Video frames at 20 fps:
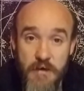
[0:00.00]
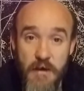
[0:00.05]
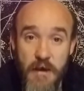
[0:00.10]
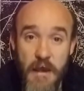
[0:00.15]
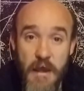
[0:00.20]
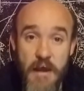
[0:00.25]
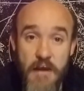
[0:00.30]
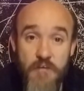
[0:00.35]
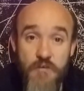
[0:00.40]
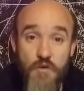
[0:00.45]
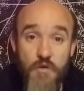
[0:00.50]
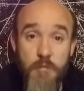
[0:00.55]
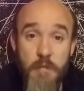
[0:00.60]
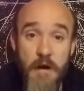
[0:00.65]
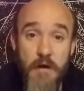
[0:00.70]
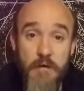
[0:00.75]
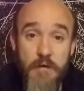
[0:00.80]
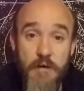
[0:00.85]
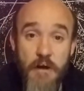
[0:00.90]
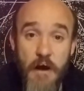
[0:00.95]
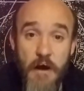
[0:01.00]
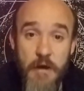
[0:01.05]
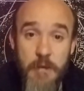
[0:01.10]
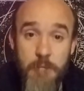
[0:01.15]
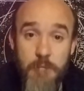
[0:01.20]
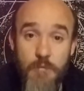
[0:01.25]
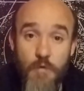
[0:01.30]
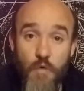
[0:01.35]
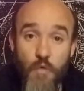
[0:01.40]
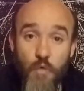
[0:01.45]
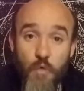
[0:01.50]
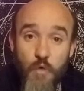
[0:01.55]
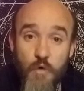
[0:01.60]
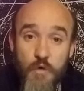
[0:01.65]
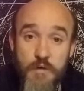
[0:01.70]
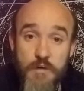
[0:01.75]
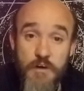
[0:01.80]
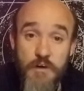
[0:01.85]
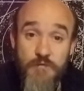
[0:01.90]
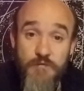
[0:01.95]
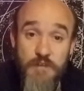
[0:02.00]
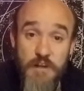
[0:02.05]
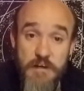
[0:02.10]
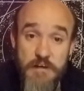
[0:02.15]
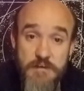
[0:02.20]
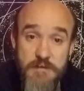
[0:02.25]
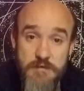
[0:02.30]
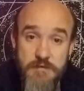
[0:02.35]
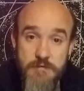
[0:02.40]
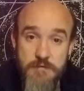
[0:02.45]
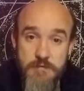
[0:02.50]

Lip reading: and your paradigm would conflict.